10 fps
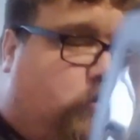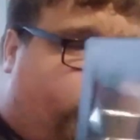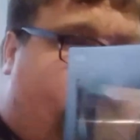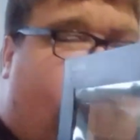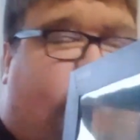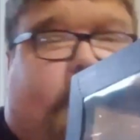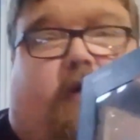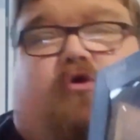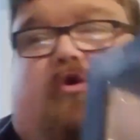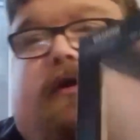some of your
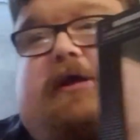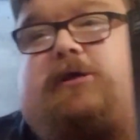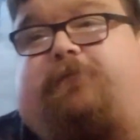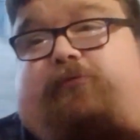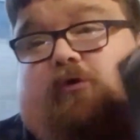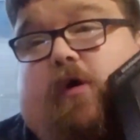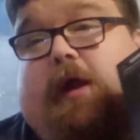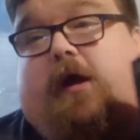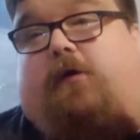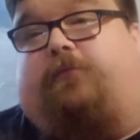videos on this
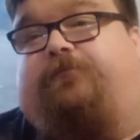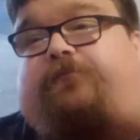prior,